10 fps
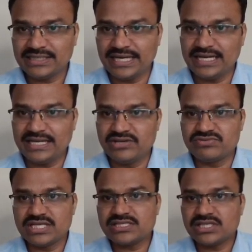it
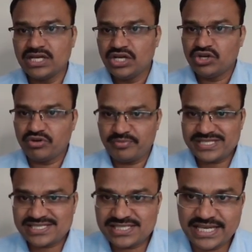gives us
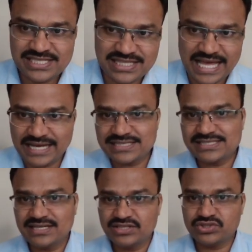rupees 6 lakhs.